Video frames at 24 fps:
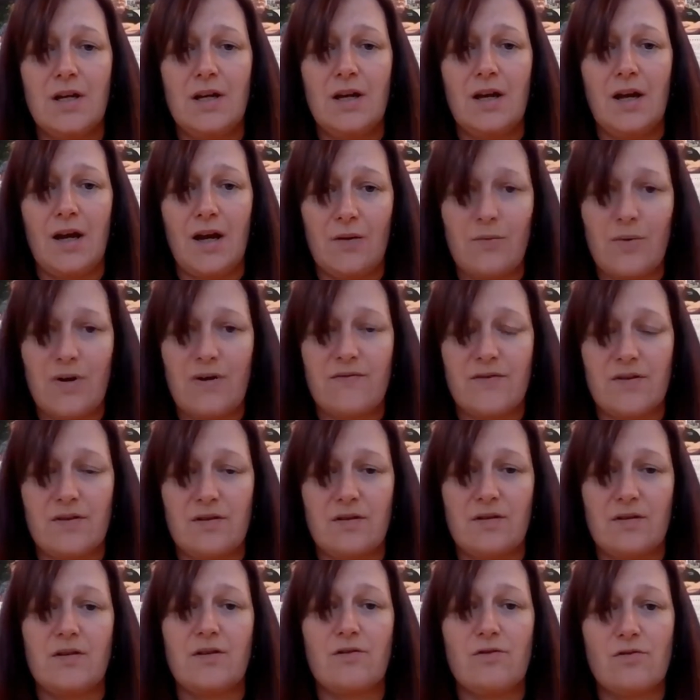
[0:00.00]

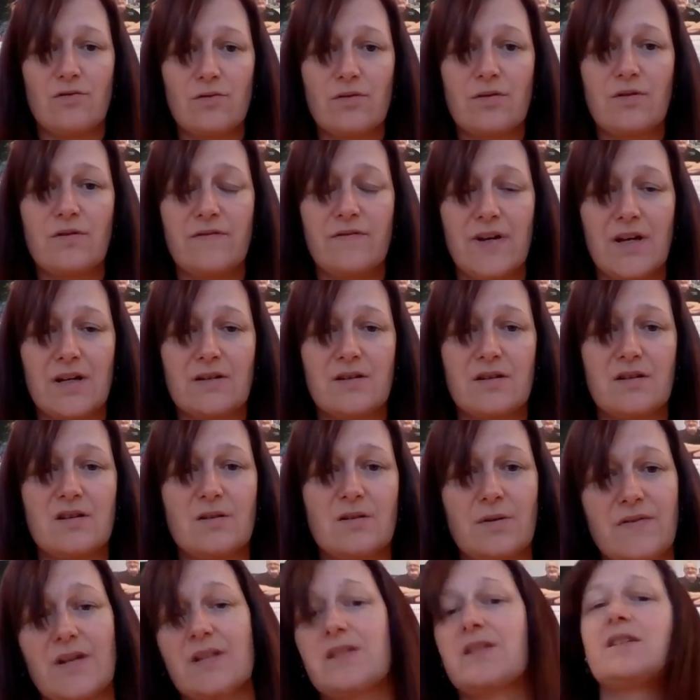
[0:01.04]
However, there are other factors that
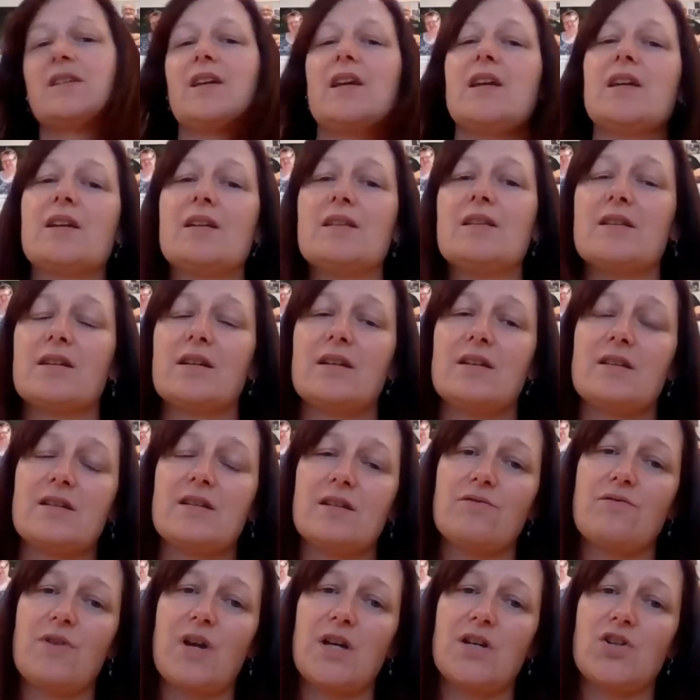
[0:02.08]
we've had to take into
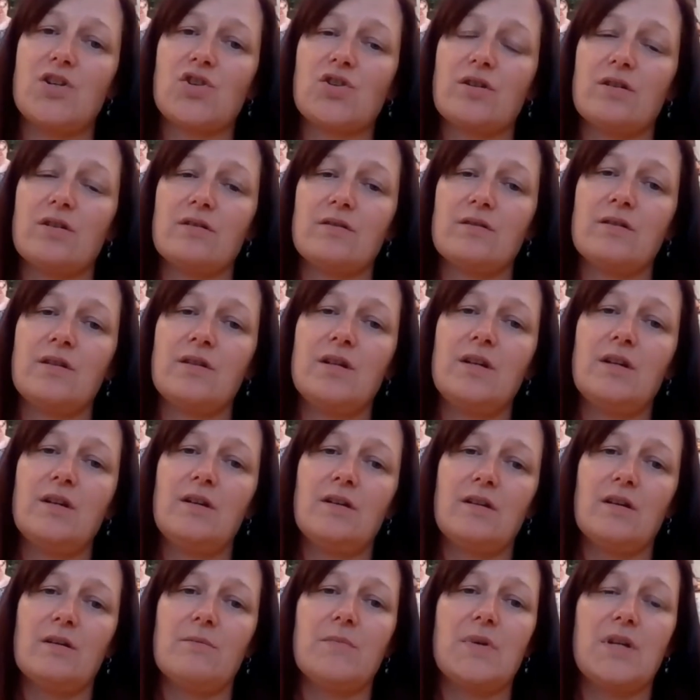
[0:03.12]
consideration
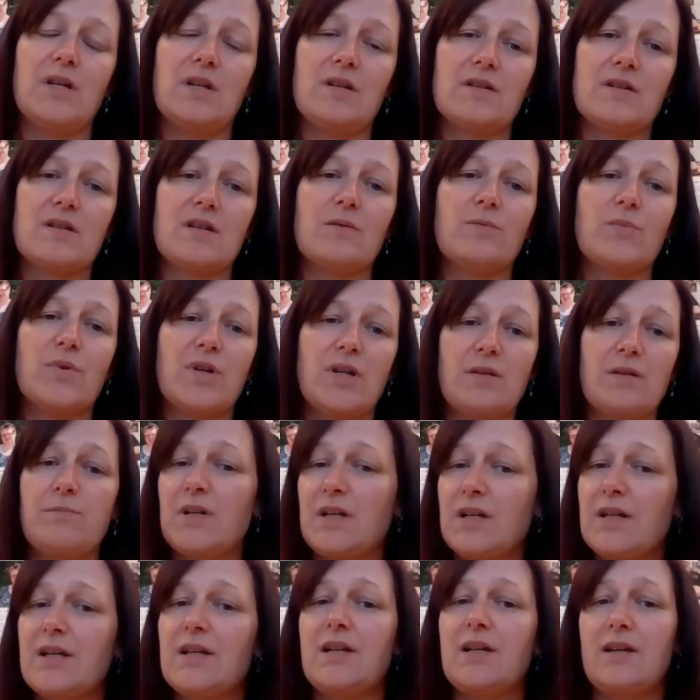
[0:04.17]
that means that we
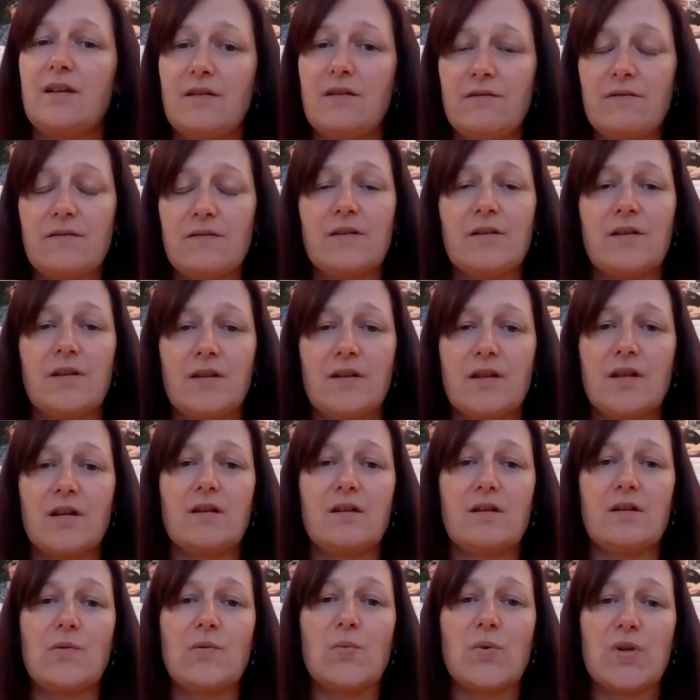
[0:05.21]
believe that
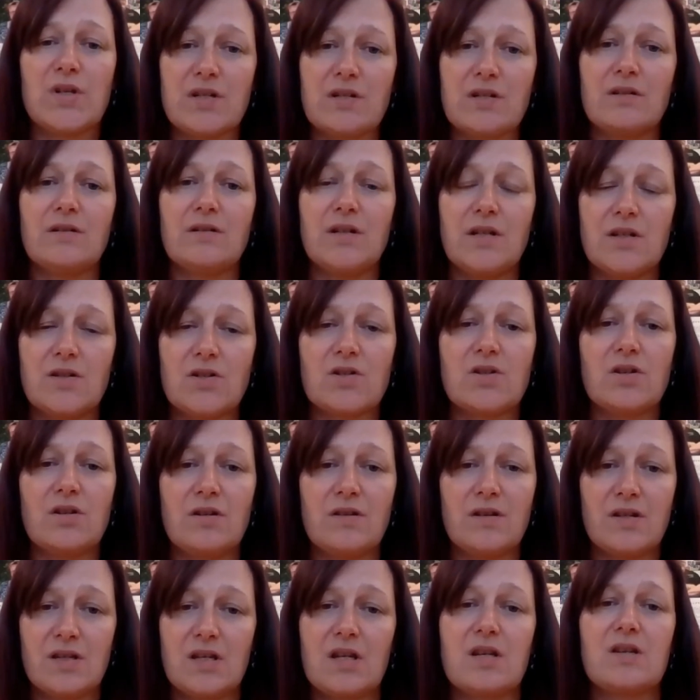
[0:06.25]
we still need to turn
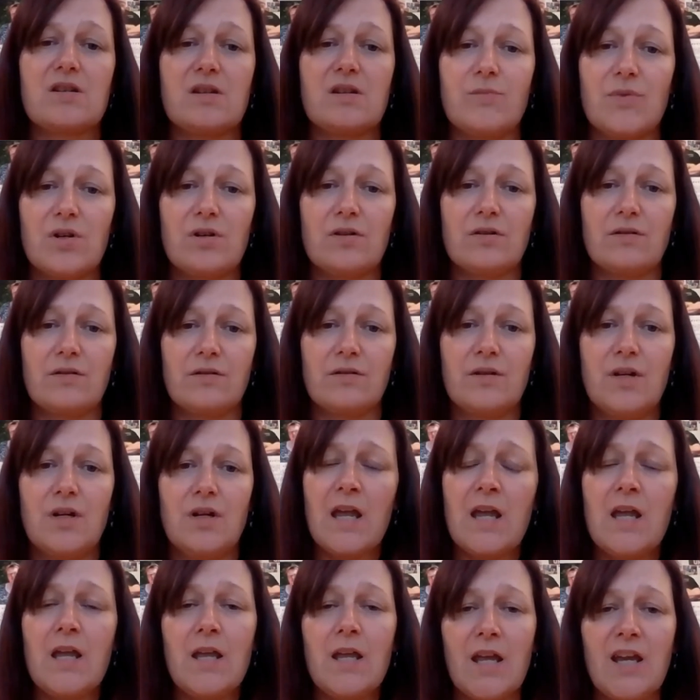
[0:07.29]
the system on.
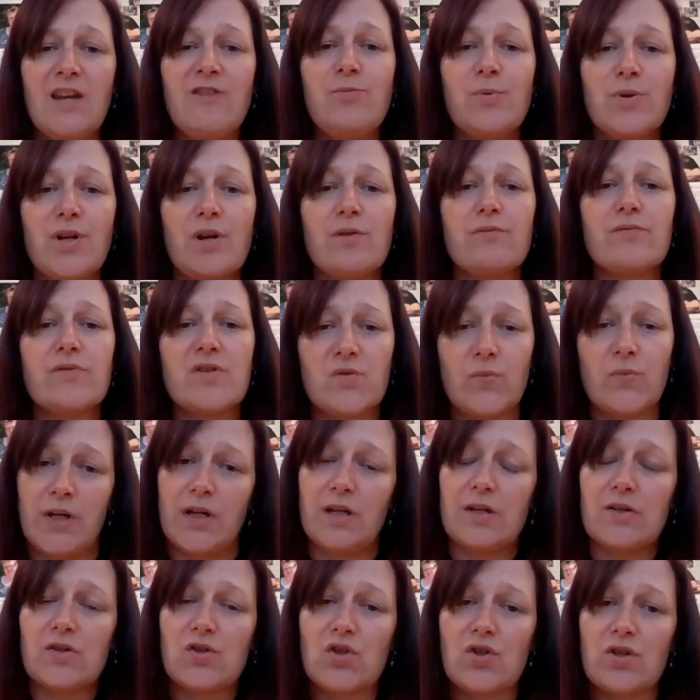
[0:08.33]
If we don't
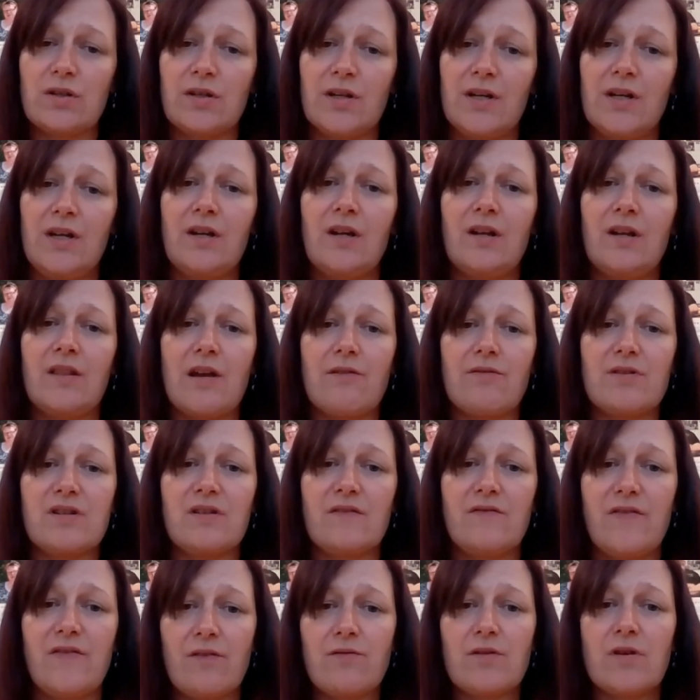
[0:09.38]
switch, there is a
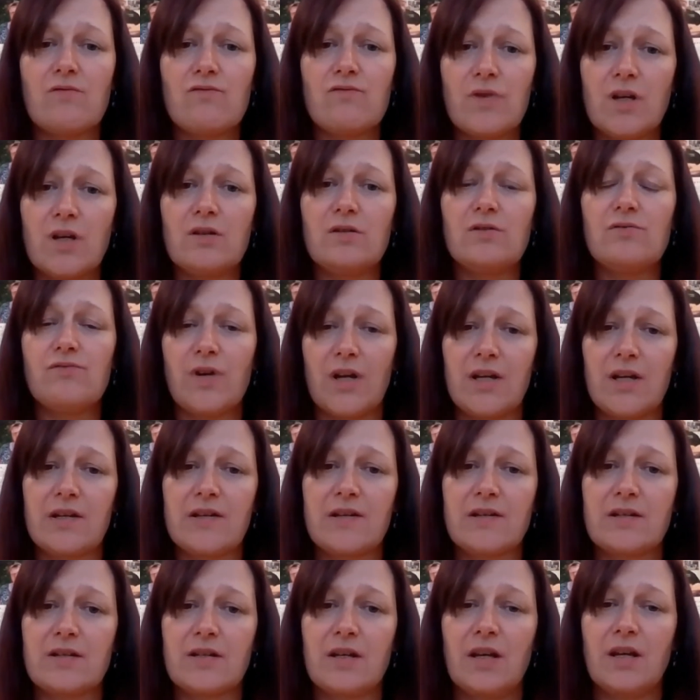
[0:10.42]
very real
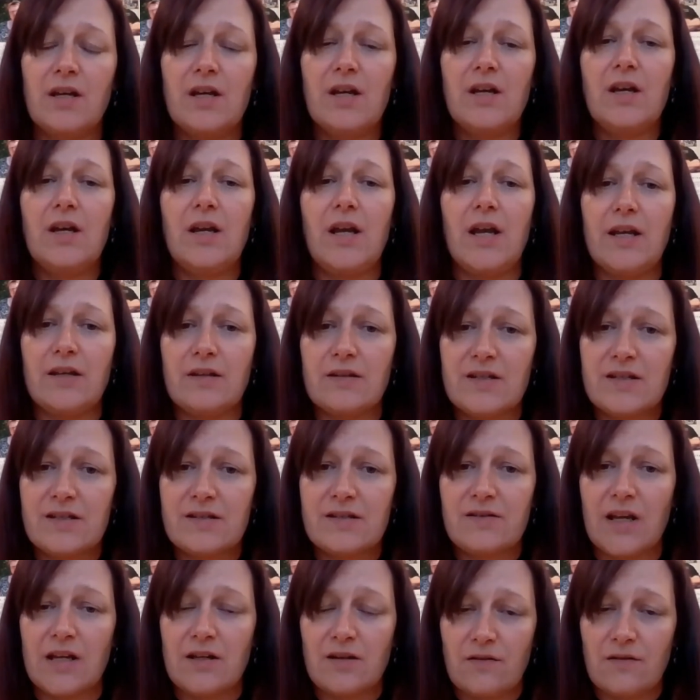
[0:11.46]
risk
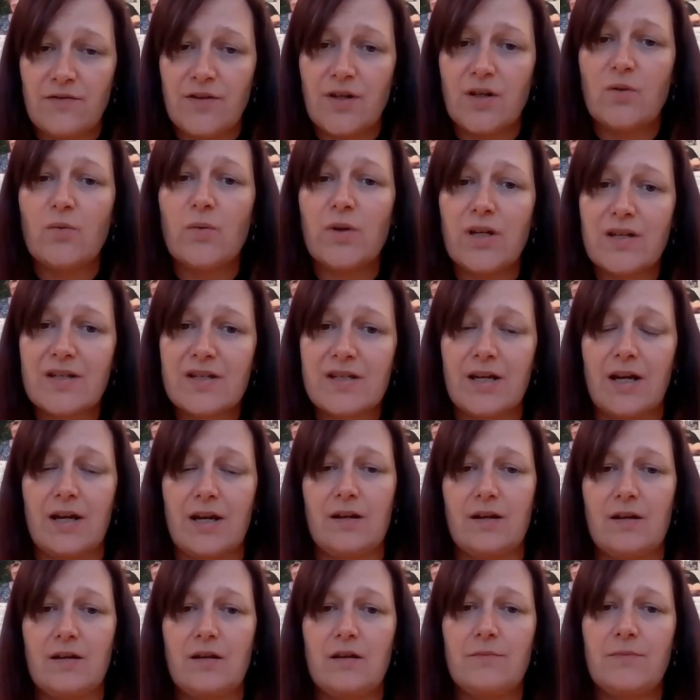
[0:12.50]
in a few weeks'
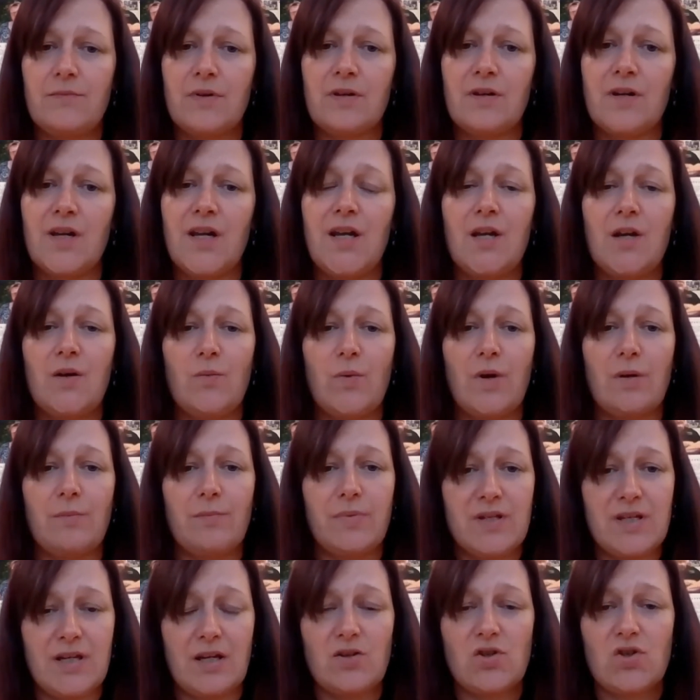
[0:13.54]
time, when
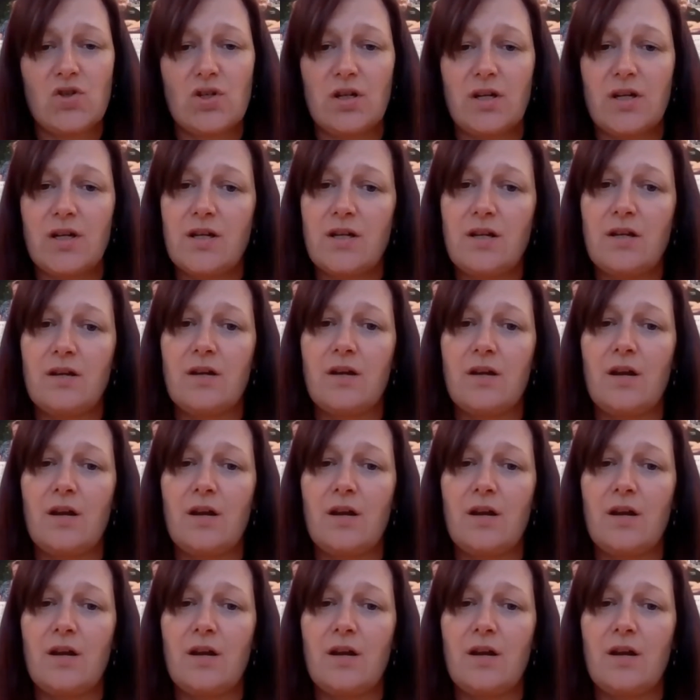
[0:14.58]
potentially